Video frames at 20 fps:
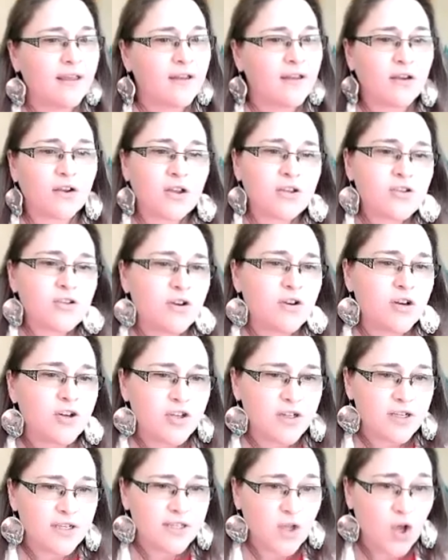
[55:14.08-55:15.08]
Construction
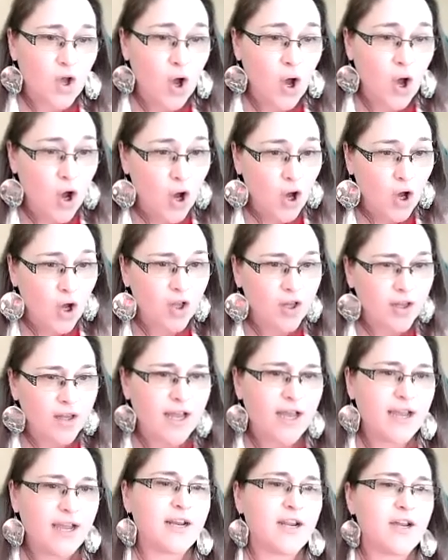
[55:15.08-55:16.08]
is all
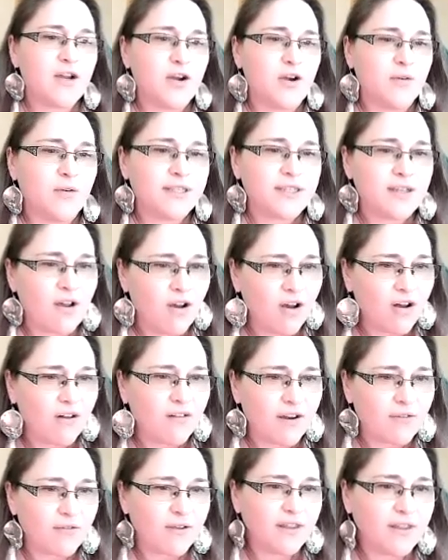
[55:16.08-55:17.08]
I know. It's all
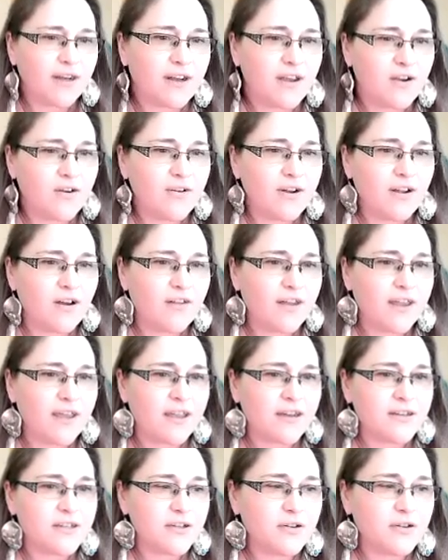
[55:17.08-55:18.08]
I really know and all I
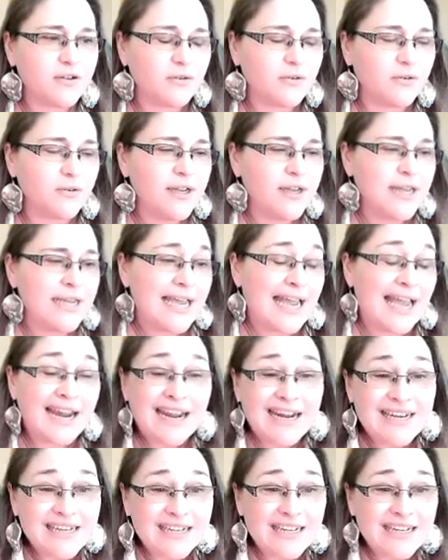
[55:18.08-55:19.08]
can do. And I
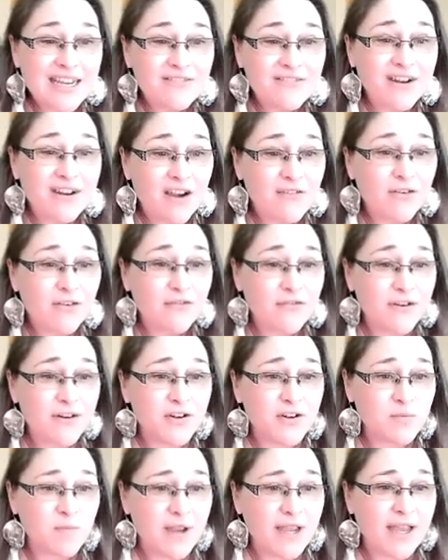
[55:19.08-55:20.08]
didn't even ever
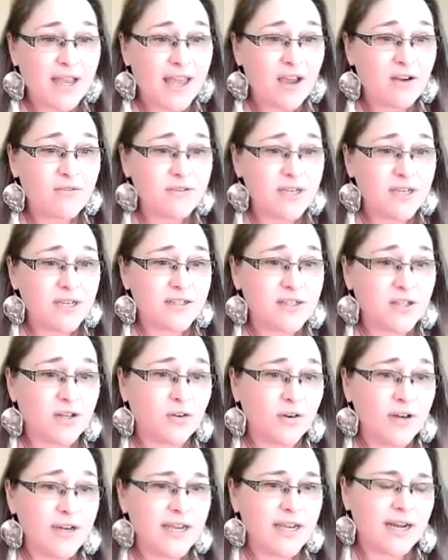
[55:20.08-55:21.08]
finish my accounting
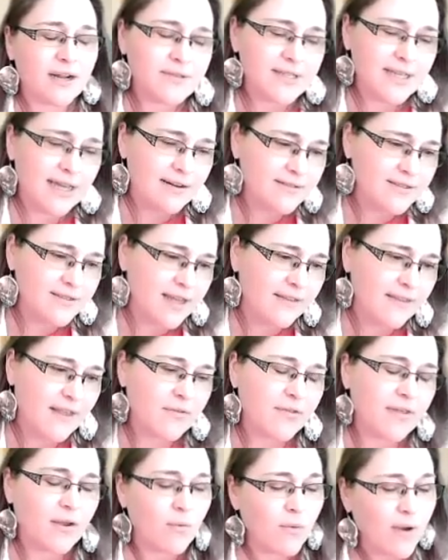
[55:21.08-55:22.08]
degree. And I was kind of saying that
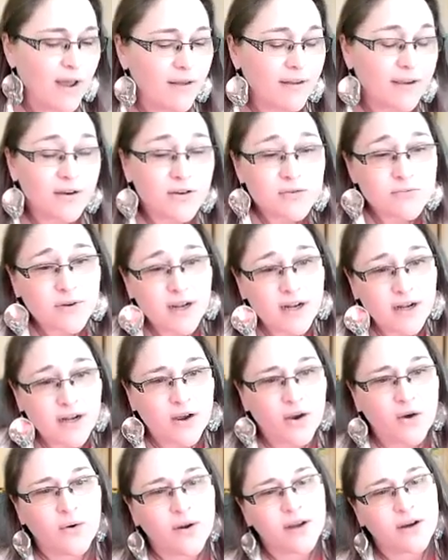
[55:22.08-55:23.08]
with like, well, here's what I
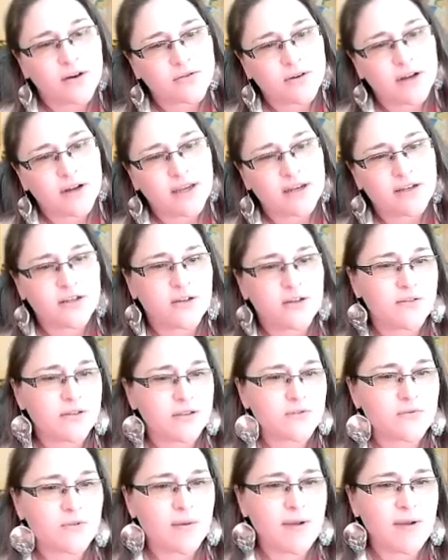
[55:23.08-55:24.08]
know and here's what I can do. And this
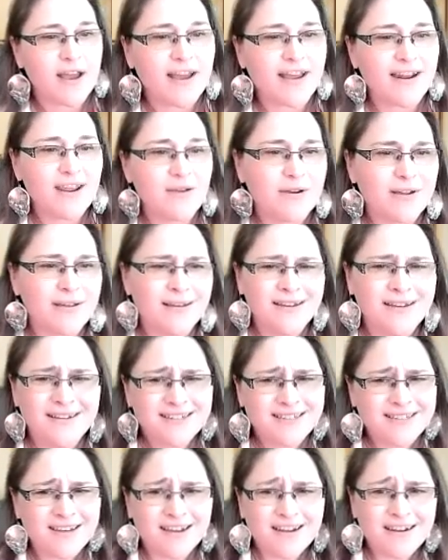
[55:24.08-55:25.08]
is where I'm at. And he went,
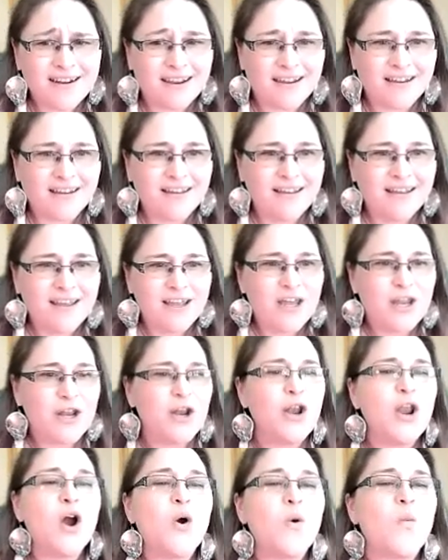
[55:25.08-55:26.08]
Tanya,
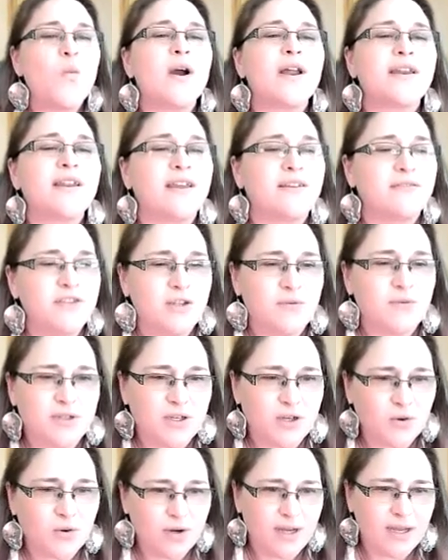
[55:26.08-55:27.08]
no one gives you a
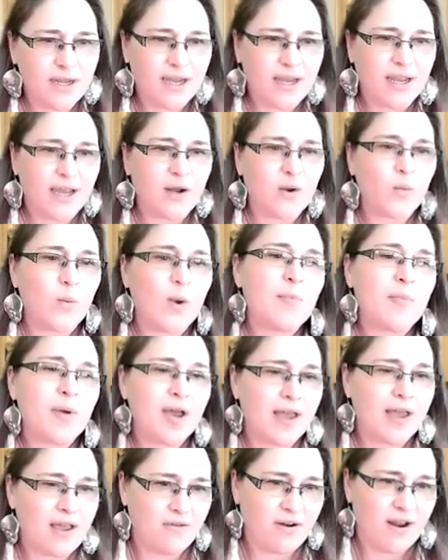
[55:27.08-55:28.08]
degree in WIP
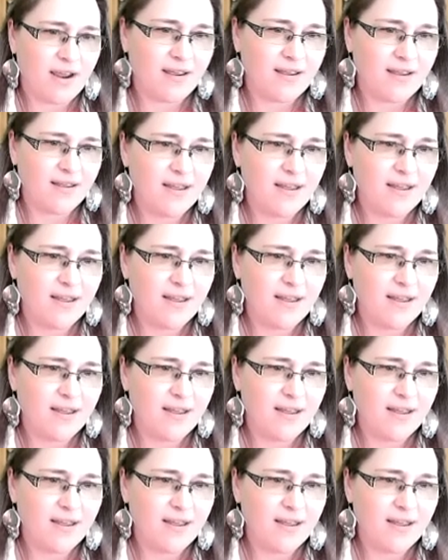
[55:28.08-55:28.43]
accounting.